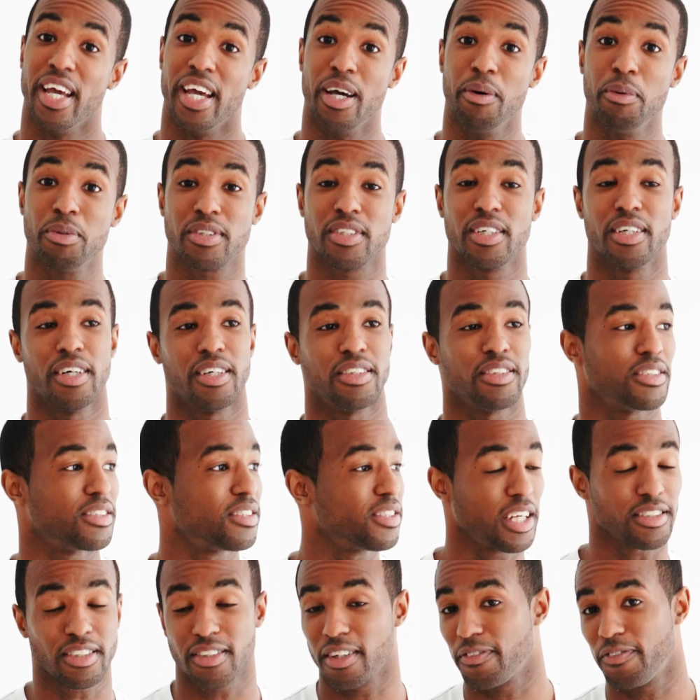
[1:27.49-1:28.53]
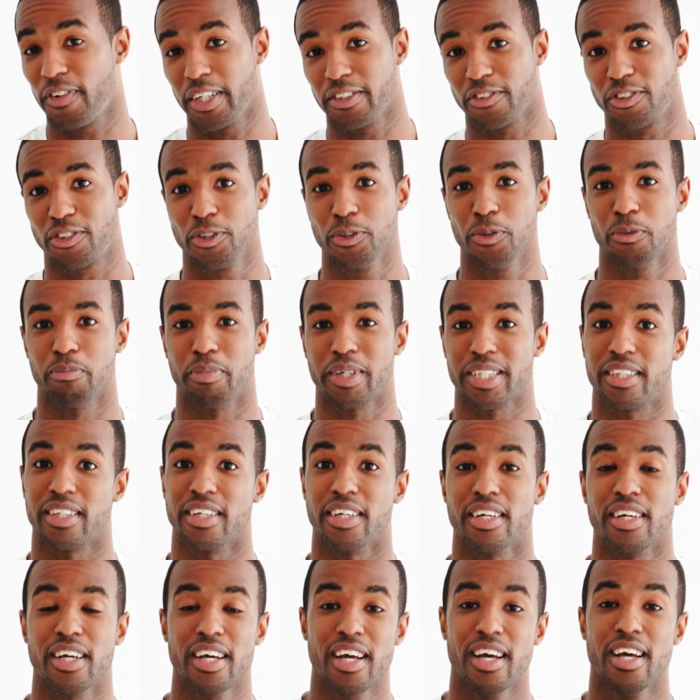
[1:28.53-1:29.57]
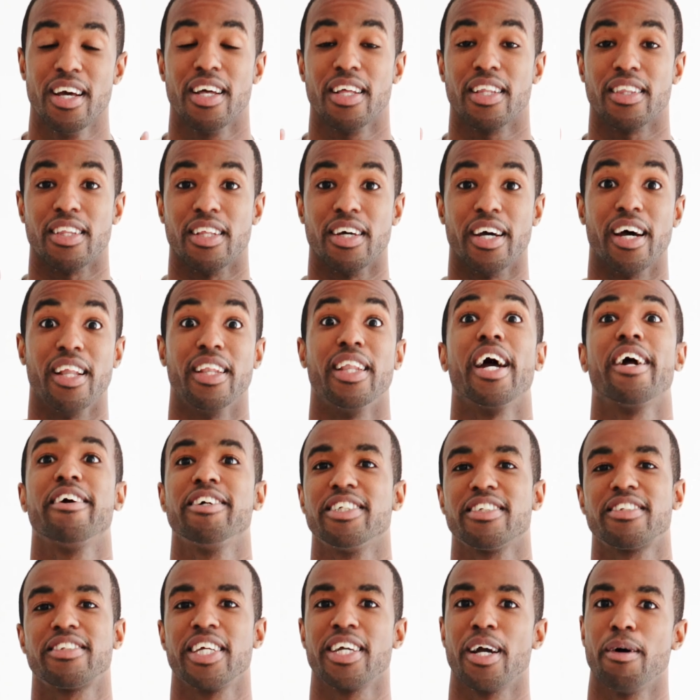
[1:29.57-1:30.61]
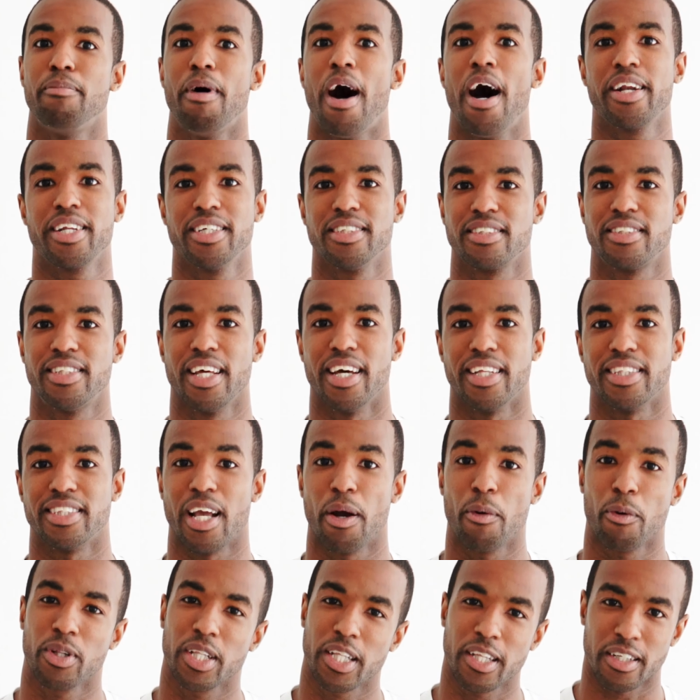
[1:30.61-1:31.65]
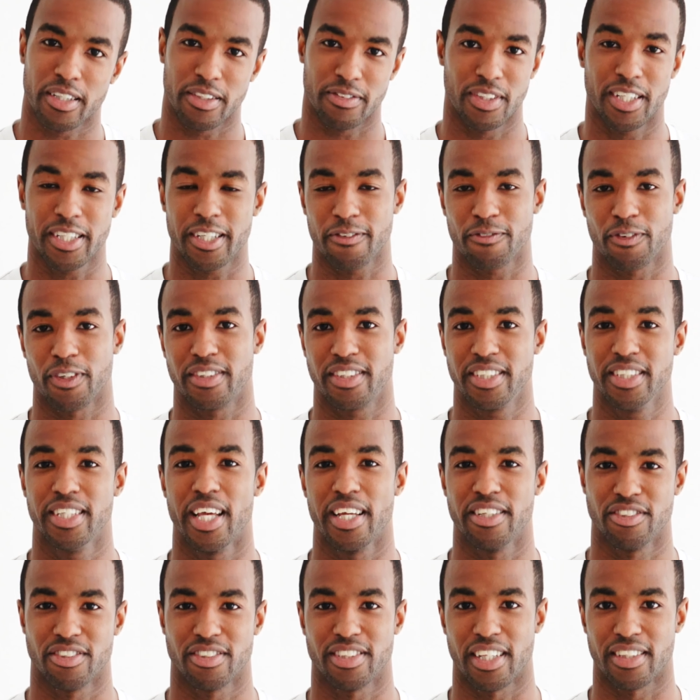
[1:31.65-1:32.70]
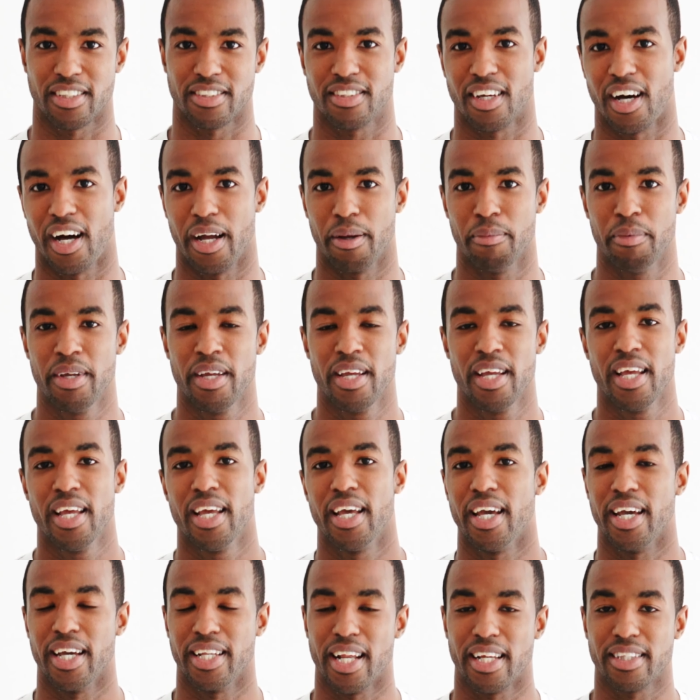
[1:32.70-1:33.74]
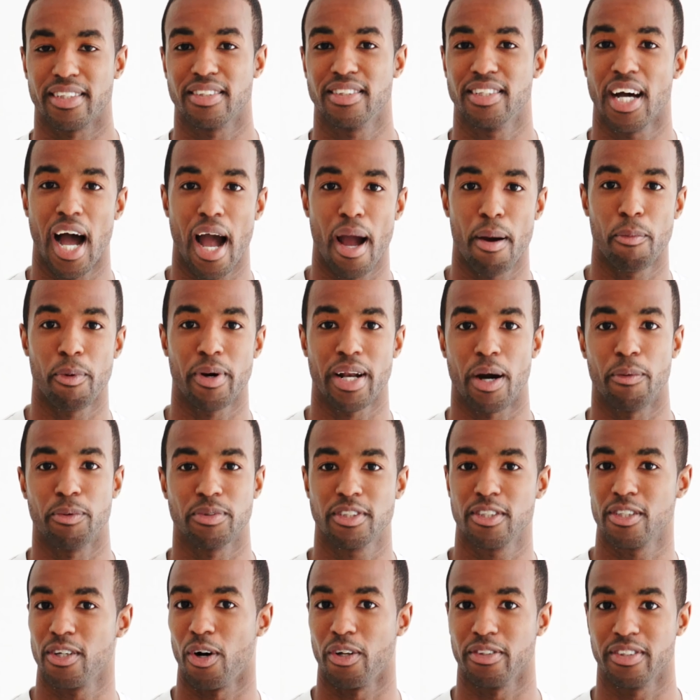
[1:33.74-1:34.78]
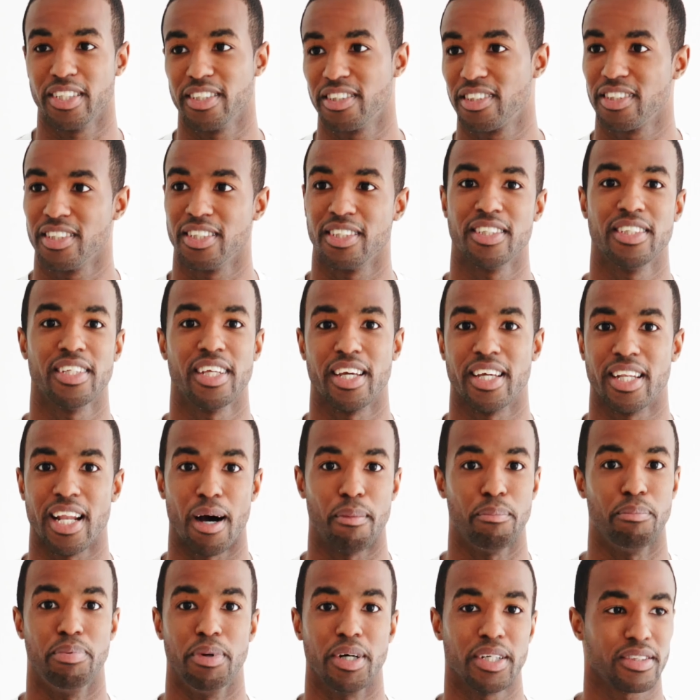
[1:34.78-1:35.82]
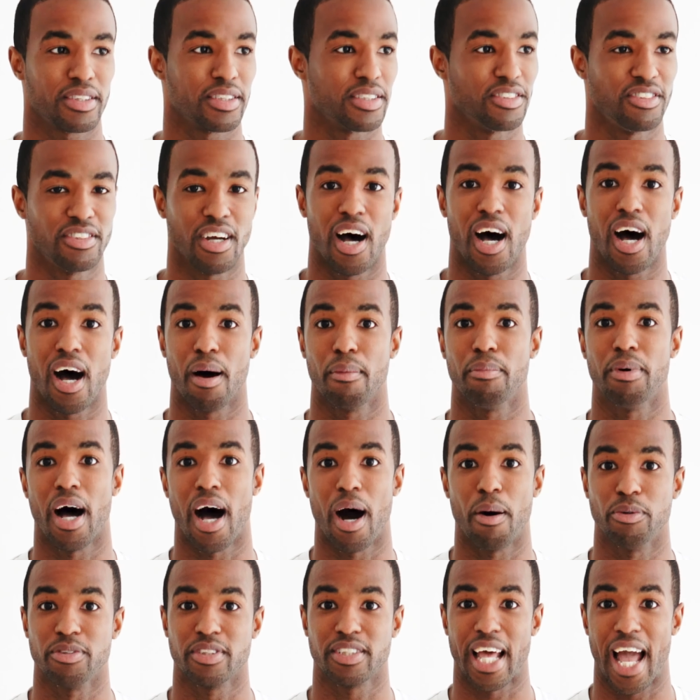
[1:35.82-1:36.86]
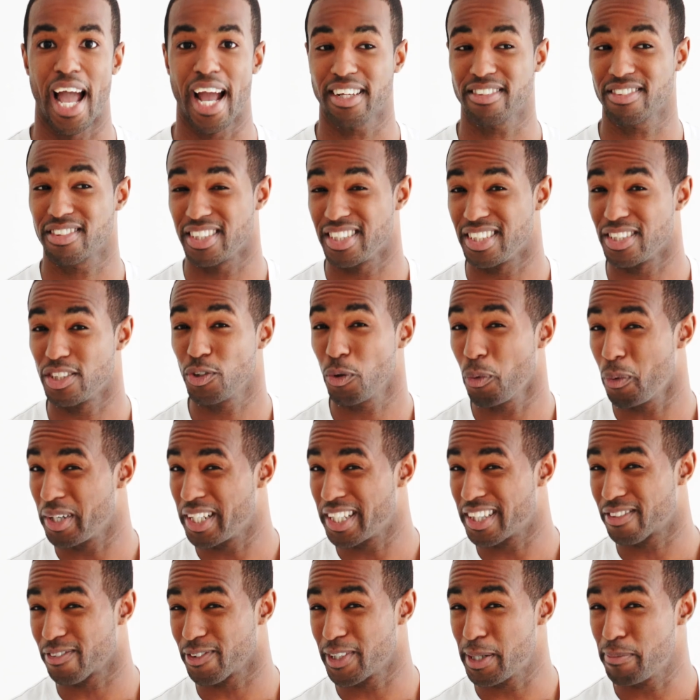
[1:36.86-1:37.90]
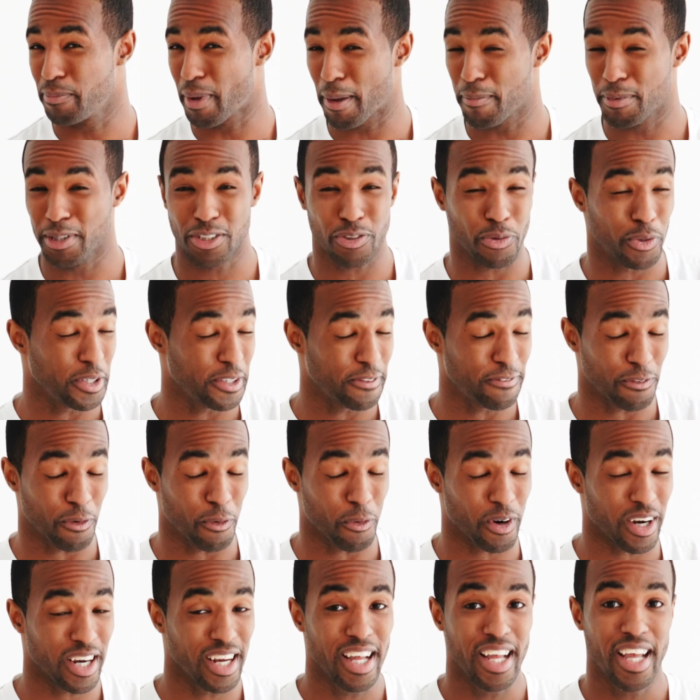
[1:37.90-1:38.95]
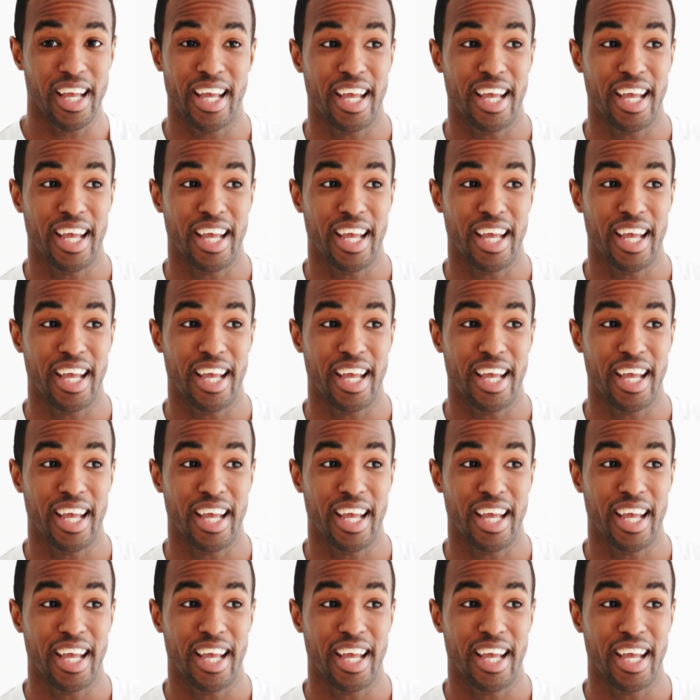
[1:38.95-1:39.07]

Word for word: It was a, such a fun shoot, but the, the hilarious thing about it is that they were look, looking for teenagers at the time. And at the time when I went to the audition and I booked the job, I was actually 23, maybe 24.